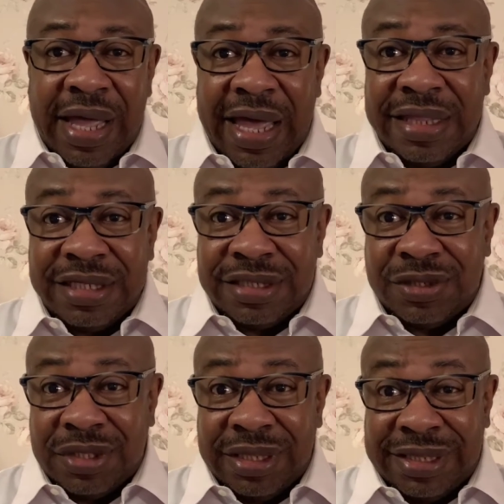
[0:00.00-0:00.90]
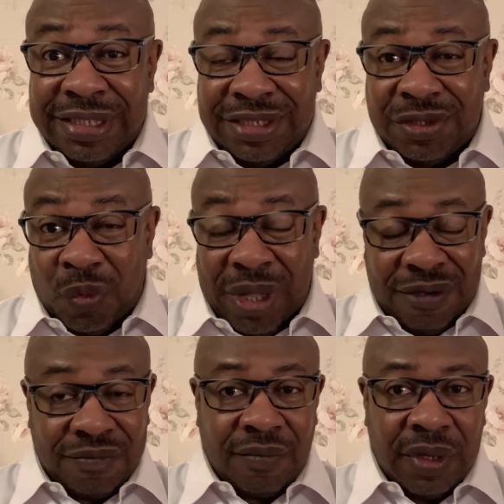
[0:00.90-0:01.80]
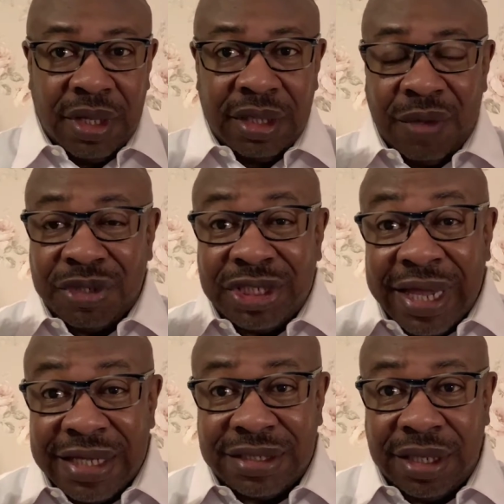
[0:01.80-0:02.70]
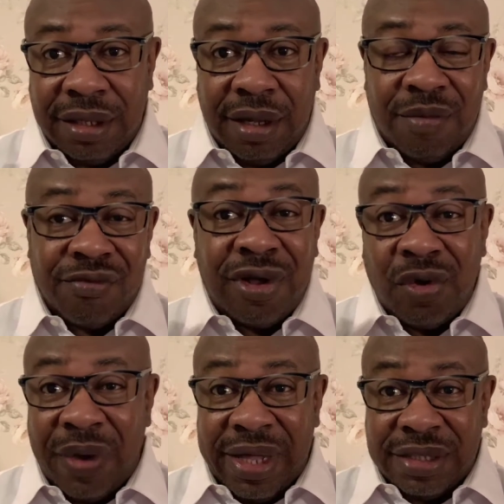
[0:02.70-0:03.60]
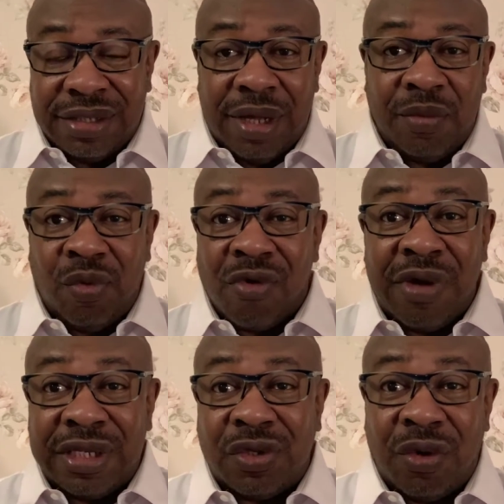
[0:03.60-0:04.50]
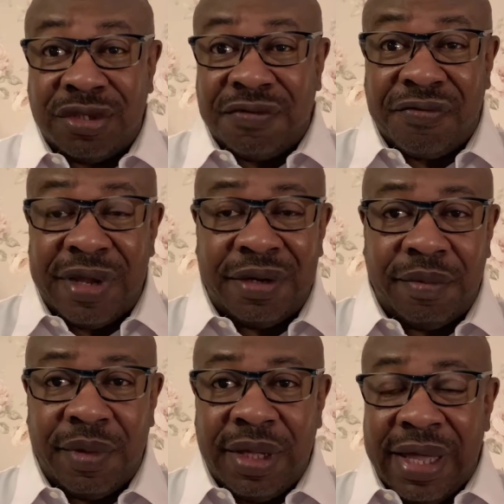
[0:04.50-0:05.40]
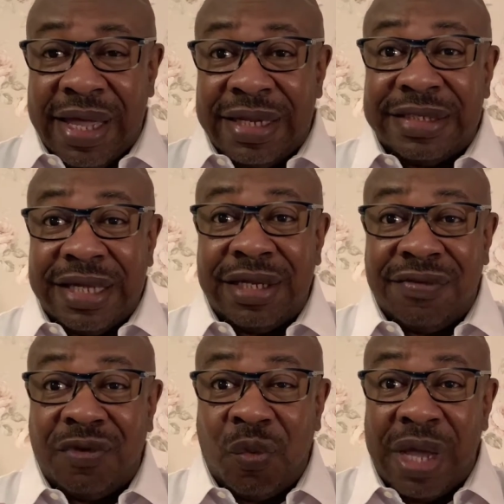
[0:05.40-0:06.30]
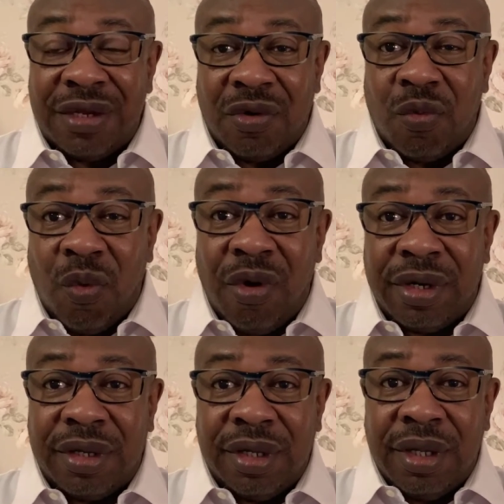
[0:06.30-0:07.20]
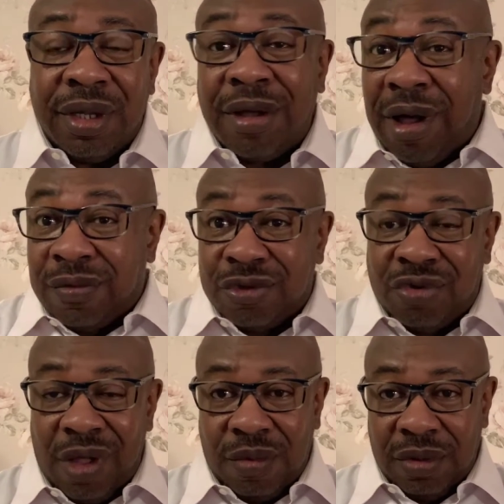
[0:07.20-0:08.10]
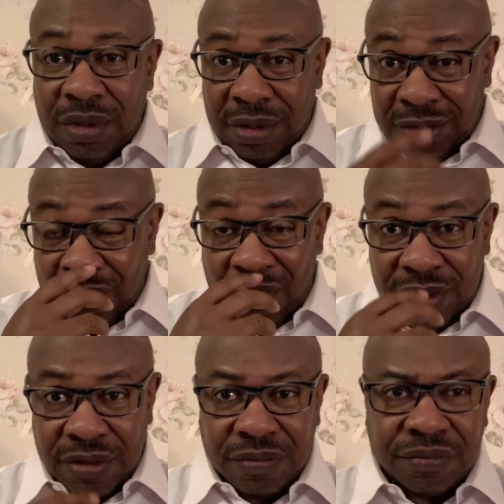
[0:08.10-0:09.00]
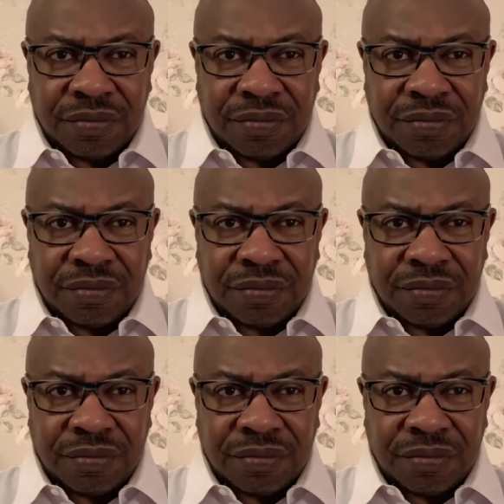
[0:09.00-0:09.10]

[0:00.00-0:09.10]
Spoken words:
And this is when they were chasing runaways who were running towards freedom. And they said, if you wade in the water, God will trouble the water.